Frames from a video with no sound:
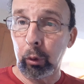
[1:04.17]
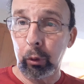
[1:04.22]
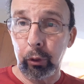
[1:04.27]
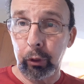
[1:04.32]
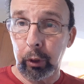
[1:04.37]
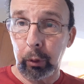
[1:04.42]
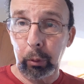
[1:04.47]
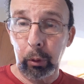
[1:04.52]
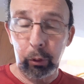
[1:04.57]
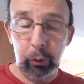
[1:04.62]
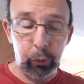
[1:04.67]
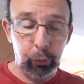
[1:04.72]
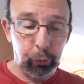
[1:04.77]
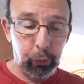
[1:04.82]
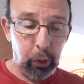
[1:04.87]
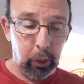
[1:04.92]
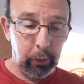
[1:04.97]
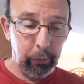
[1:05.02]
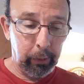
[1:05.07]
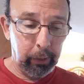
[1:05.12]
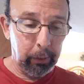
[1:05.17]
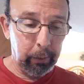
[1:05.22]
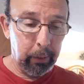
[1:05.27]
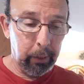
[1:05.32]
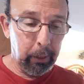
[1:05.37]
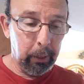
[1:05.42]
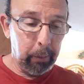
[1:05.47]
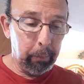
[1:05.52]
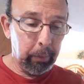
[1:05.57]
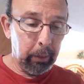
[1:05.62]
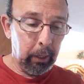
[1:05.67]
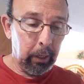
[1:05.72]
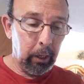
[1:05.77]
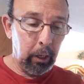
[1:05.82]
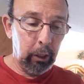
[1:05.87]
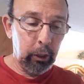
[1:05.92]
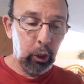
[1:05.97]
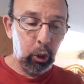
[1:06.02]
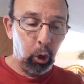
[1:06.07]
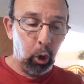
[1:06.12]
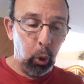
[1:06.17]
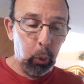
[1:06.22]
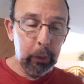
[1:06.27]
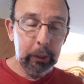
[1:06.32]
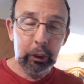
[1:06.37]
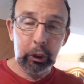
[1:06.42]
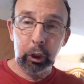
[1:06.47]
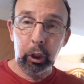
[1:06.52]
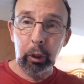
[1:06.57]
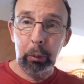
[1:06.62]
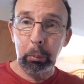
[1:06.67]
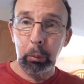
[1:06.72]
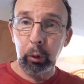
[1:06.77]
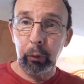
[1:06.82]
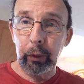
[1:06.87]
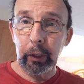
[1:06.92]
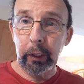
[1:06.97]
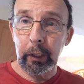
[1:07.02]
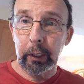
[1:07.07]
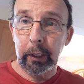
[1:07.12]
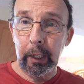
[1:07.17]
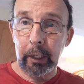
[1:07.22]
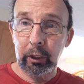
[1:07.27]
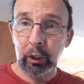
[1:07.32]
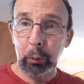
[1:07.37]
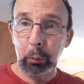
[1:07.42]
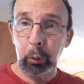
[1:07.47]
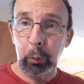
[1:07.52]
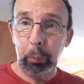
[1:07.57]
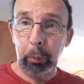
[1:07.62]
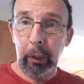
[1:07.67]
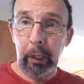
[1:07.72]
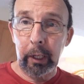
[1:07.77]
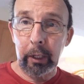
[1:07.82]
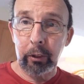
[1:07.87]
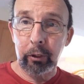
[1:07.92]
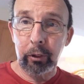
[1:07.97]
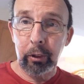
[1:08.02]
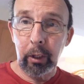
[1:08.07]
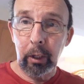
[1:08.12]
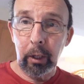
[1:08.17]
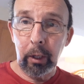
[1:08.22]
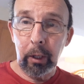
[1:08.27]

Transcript: zeros in front of it. You always start moving the decimal place